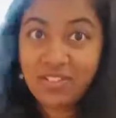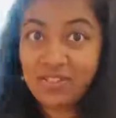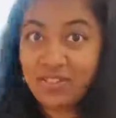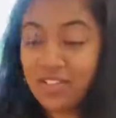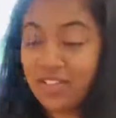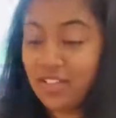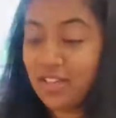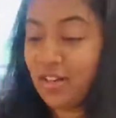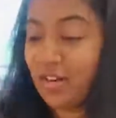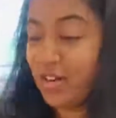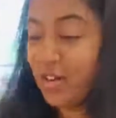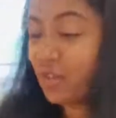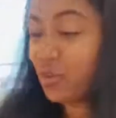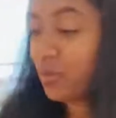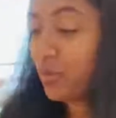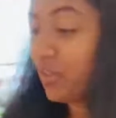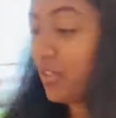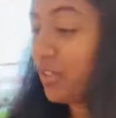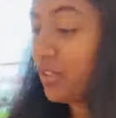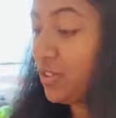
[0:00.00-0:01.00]
we are
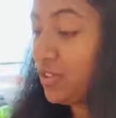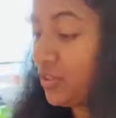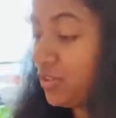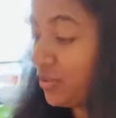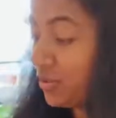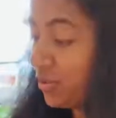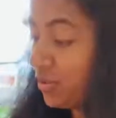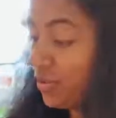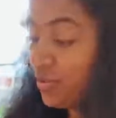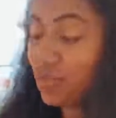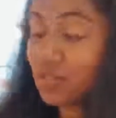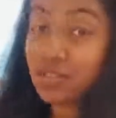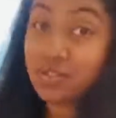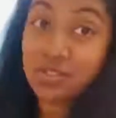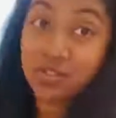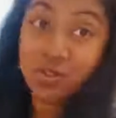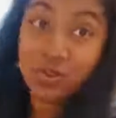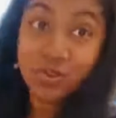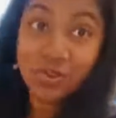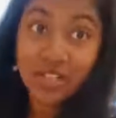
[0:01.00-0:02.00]
going to
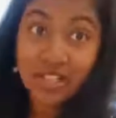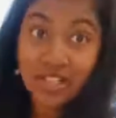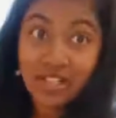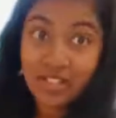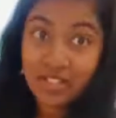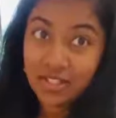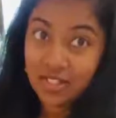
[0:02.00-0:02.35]
strain